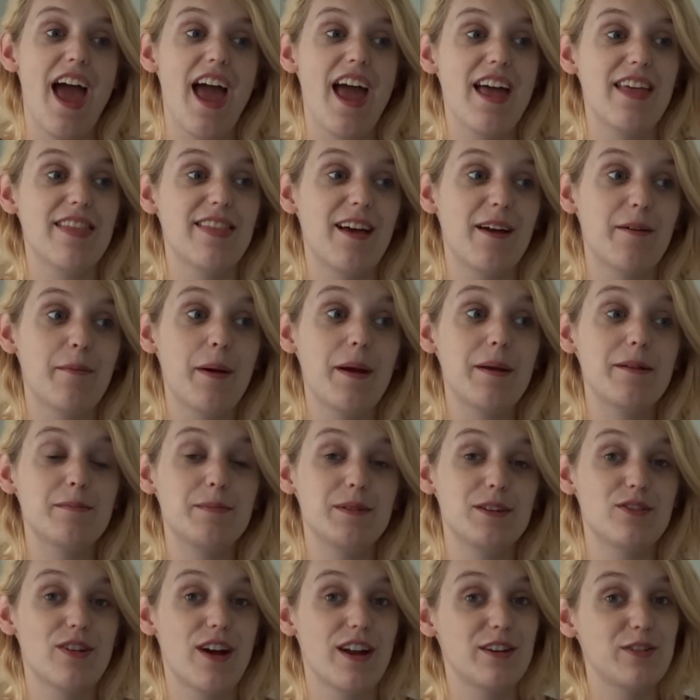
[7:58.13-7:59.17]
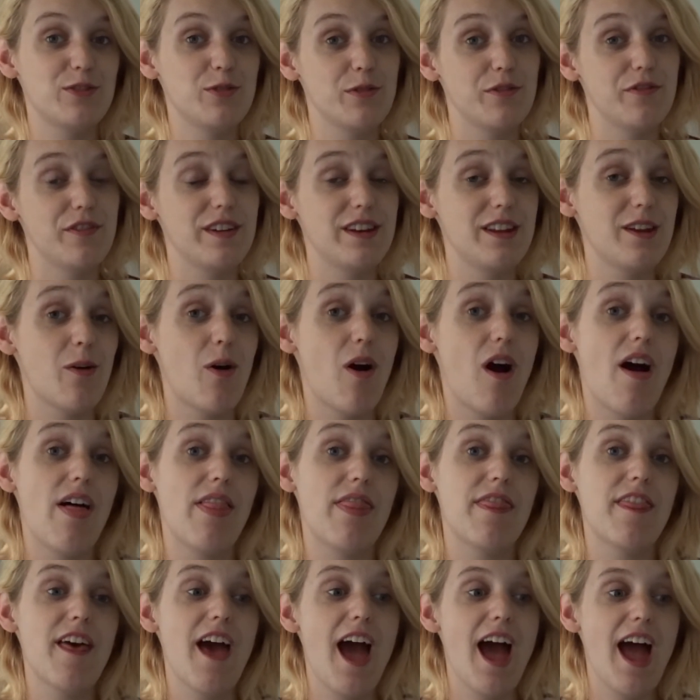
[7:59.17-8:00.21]
And I might be trying to do a video
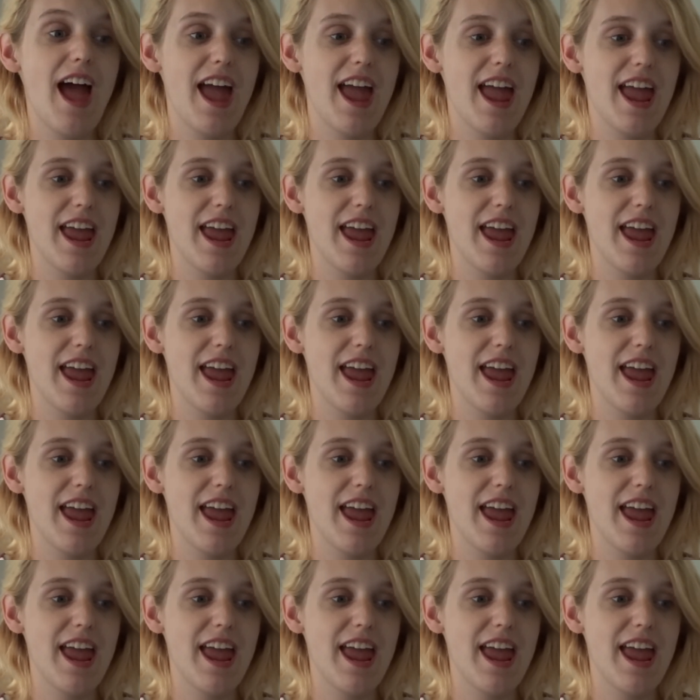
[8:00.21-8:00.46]
on that.